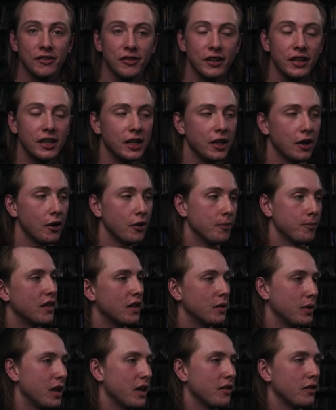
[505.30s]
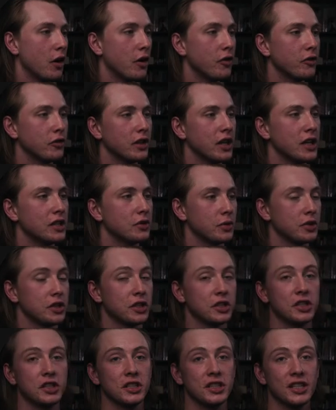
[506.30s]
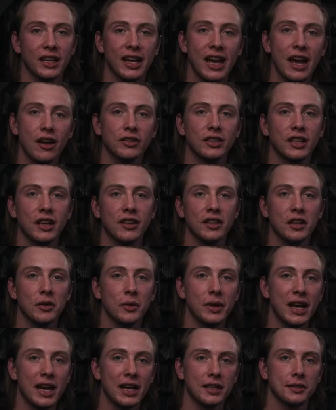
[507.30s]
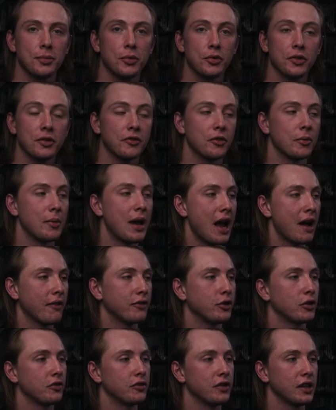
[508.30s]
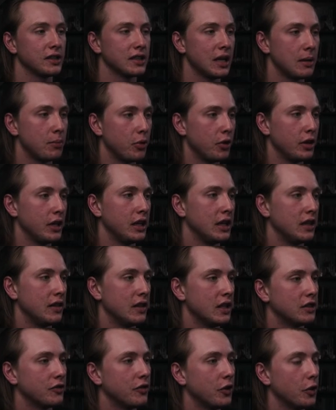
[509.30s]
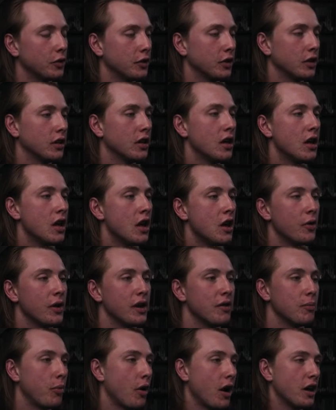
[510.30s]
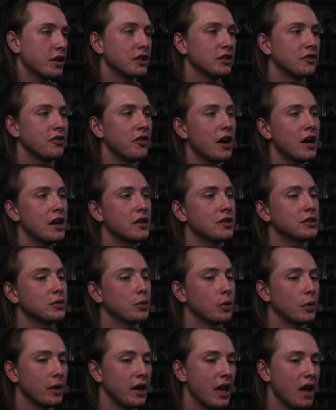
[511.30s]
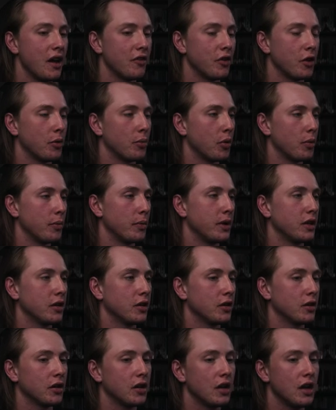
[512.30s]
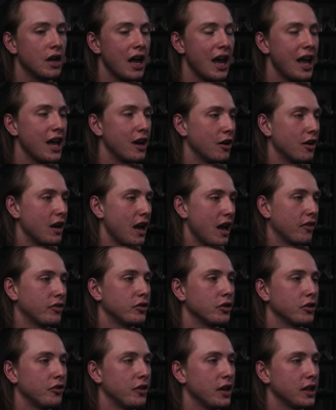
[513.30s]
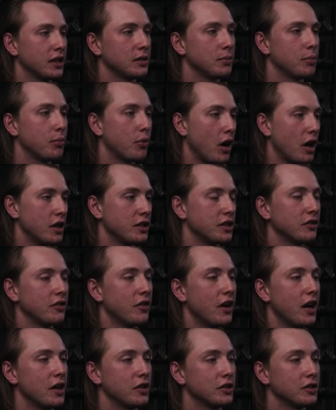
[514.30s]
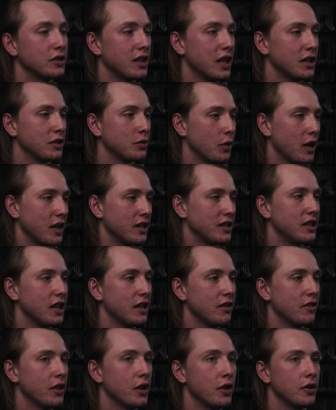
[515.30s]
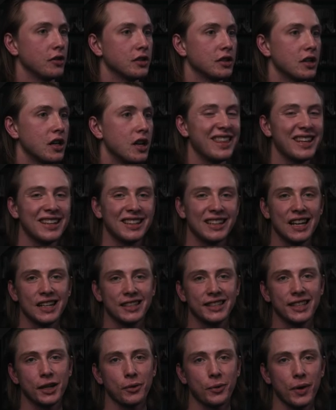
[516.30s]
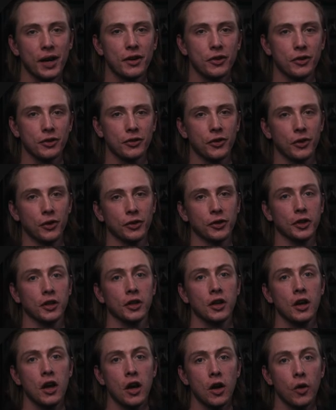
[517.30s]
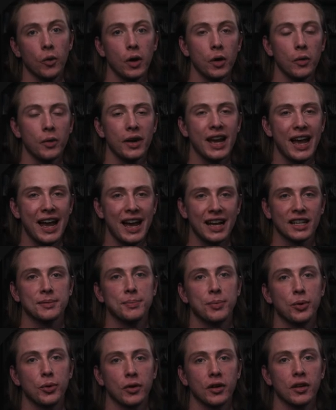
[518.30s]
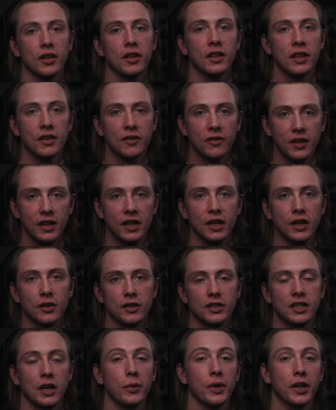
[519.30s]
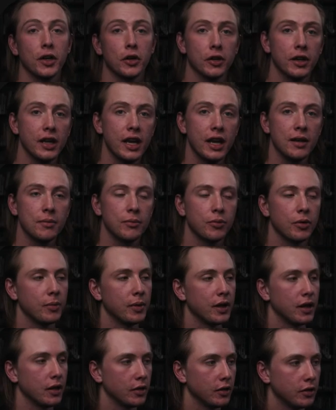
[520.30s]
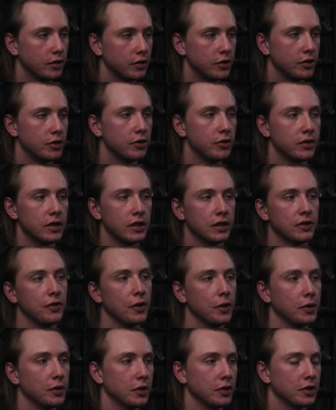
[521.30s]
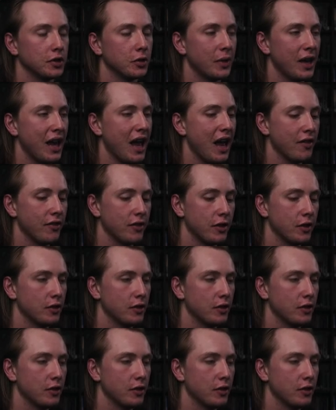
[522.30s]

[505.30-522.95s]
video. And then we have overlays, which is just the countdown that we exported from After Effects. I put it in this folder. We have project files where we have our Premiere and our After Effects project files. That's where I save those. Then lastly, a renders folder where we export the videos that we create in Premiere to this folder. So we have